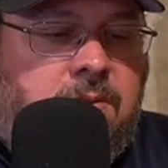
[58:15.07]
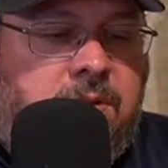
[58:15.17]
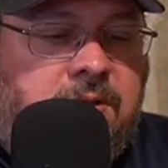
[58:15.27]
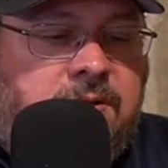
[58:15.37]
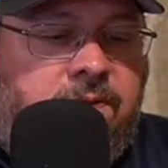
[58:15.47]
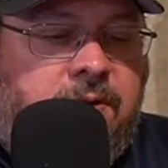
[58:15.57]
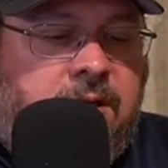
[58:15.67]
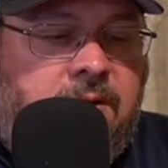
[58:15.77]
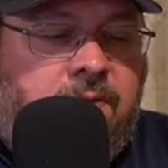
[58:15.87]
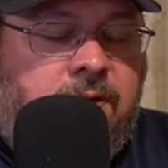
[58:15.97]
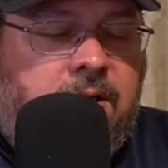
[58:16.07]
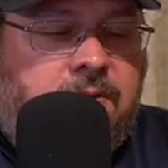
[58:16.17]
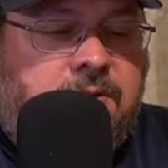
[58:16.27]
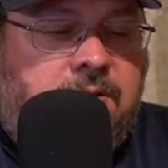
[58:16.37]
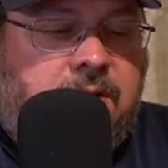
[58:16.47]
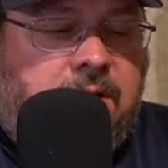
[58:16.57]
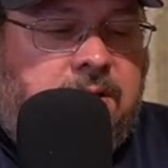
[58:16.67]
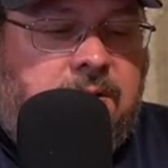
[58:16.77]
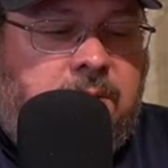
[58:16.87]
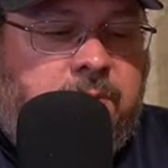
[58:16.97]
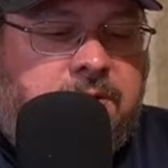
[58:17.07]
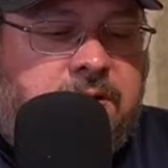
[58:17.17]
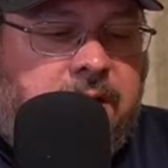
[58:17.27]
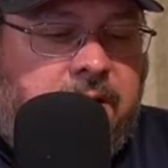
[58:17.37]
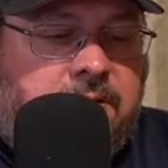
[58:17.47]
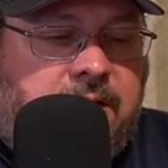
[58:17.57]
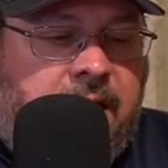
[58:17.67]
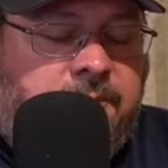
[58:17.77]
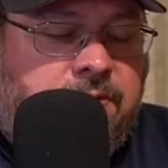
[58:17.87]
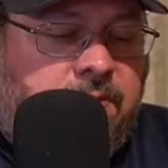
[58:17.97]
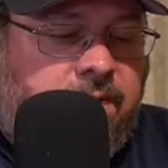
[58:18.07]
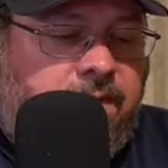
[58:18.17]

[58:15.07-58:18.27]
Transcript: Because the videos that he puts together is absolutely